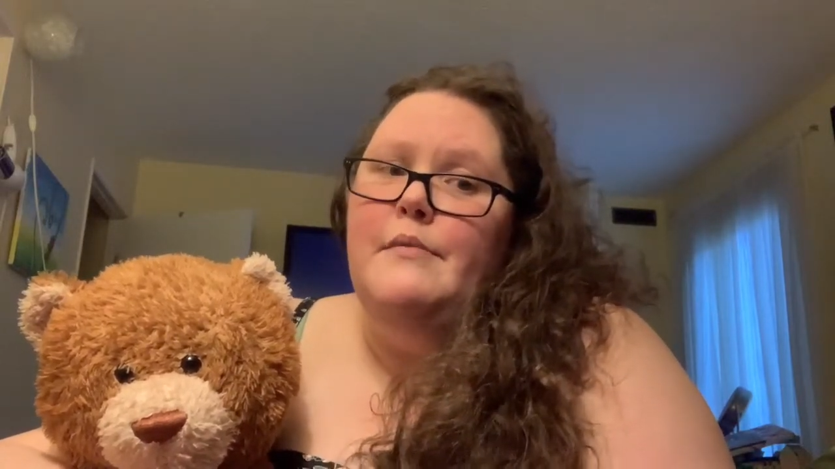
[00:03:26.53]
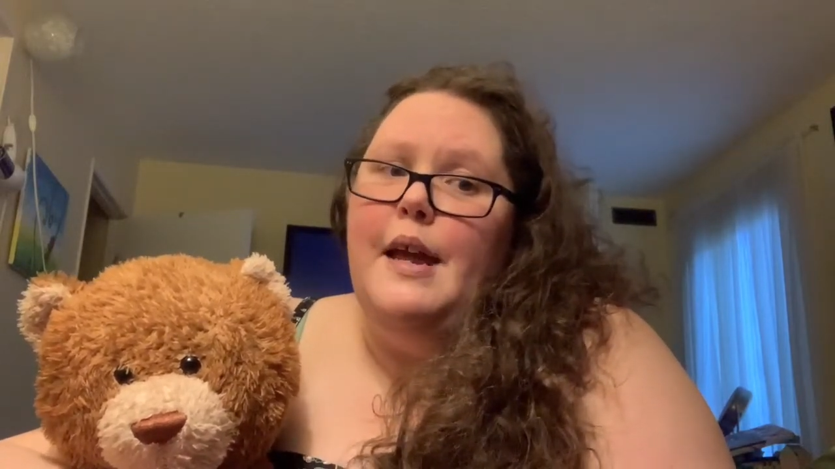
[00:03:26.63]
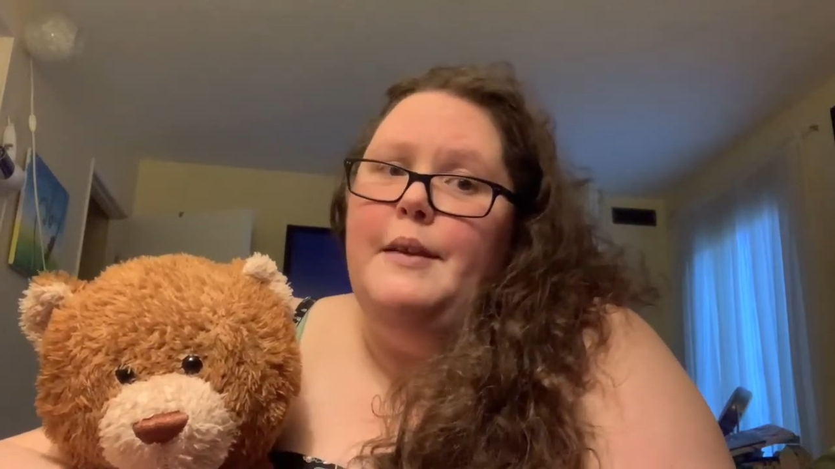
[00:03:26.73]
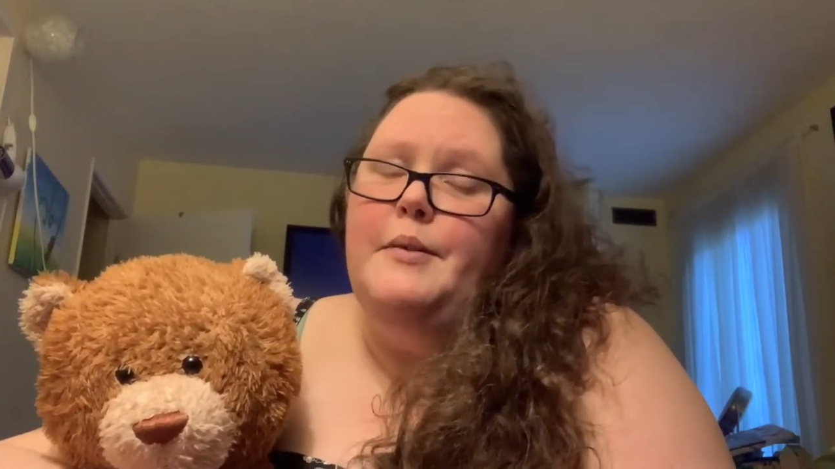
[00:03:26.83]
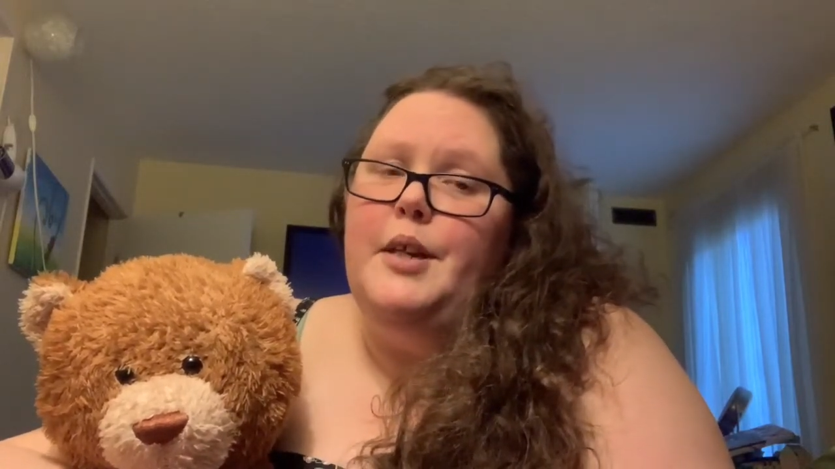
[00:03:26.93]

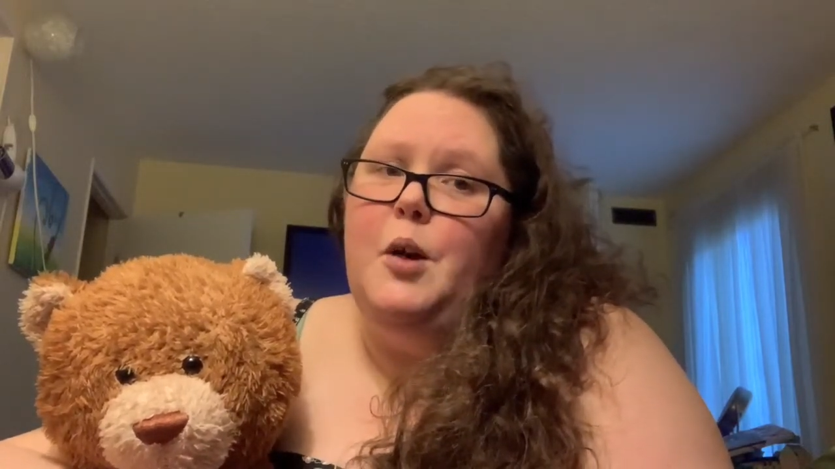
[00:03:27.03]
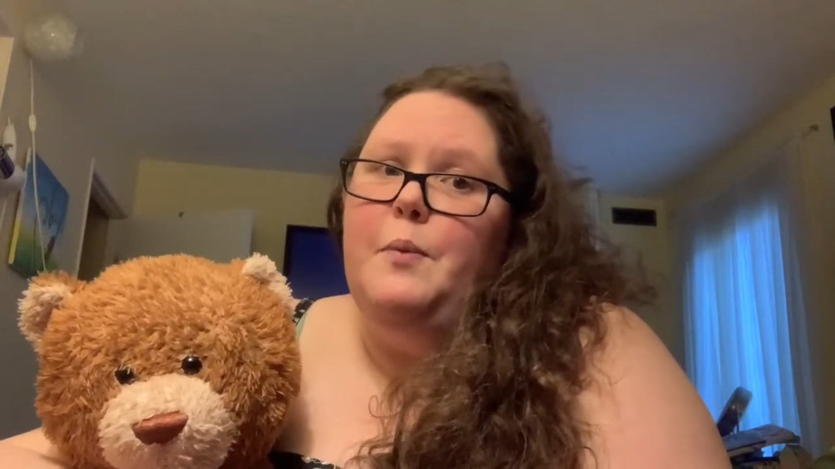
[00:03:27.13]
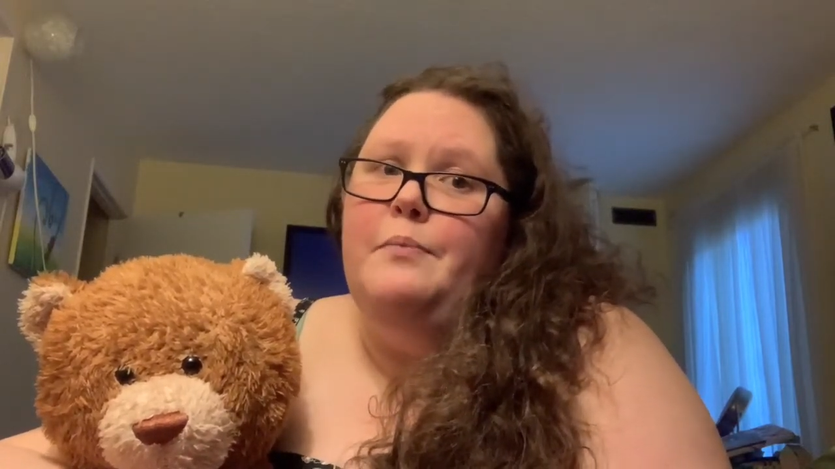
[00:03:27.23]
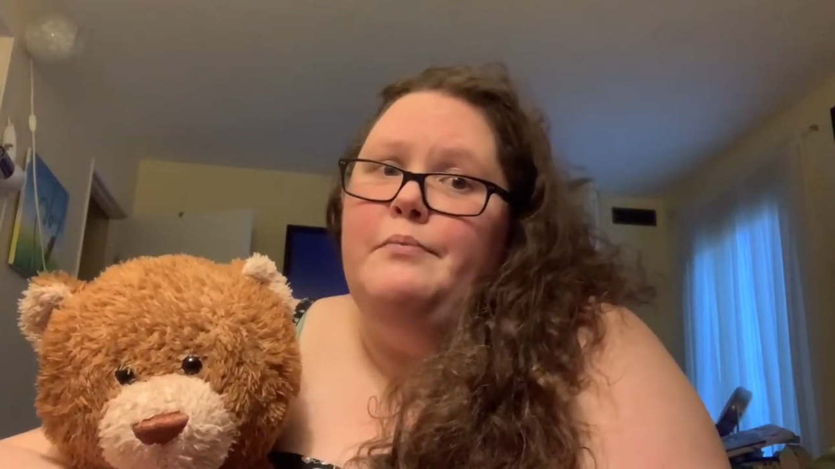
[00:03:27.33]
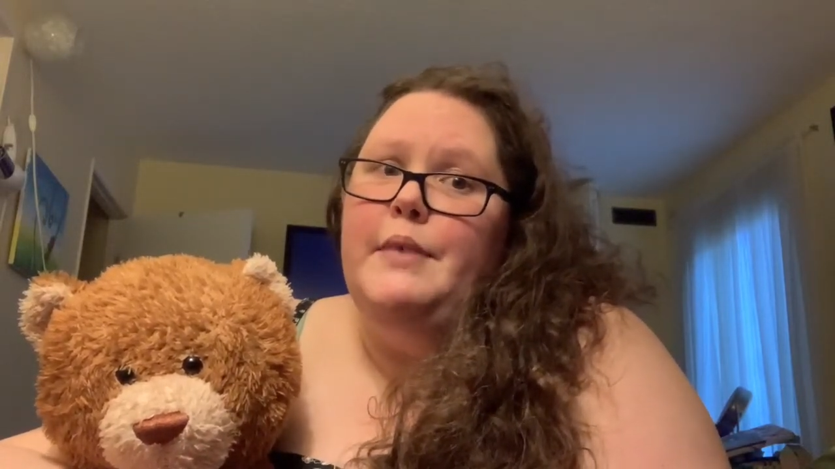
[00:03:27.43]
And, we
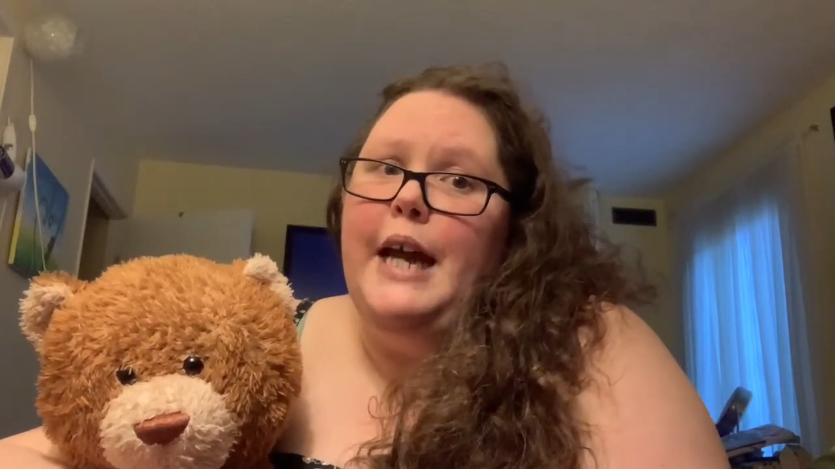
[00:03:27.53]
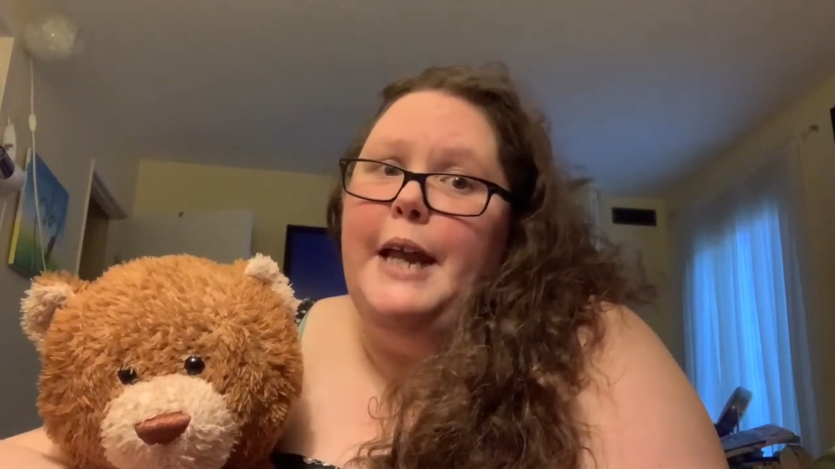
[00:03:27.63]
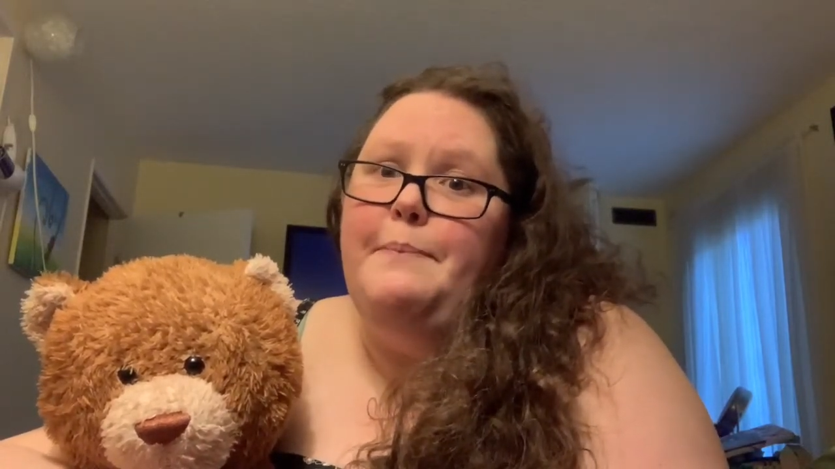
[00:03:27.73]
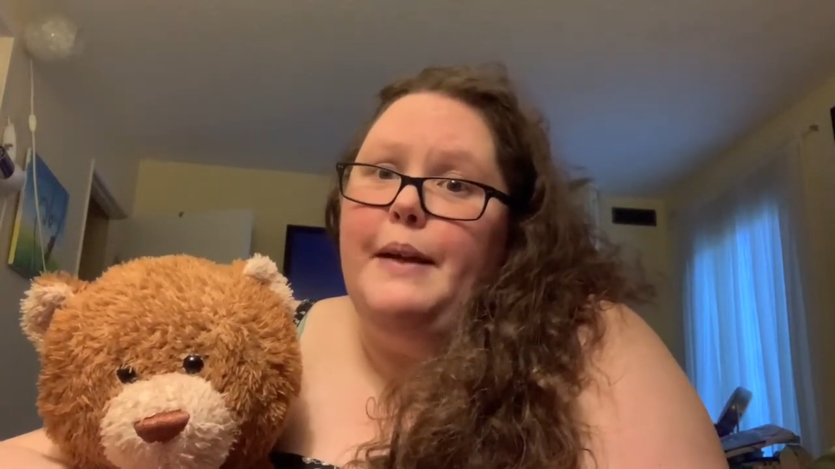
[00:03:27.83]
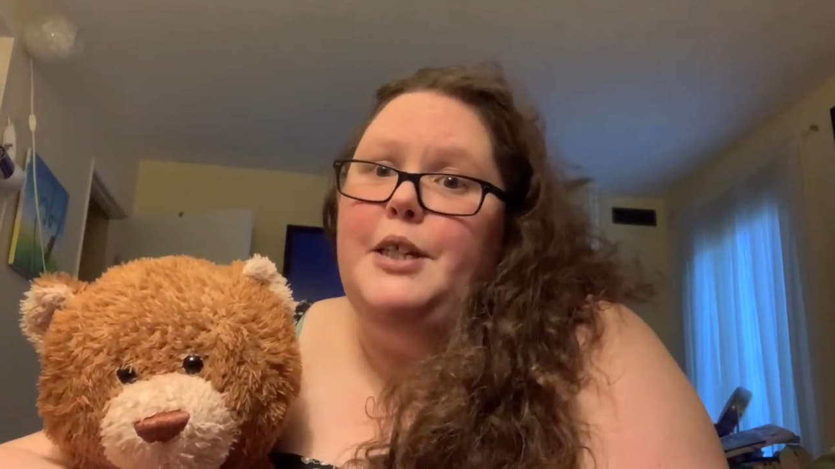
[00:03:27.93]
had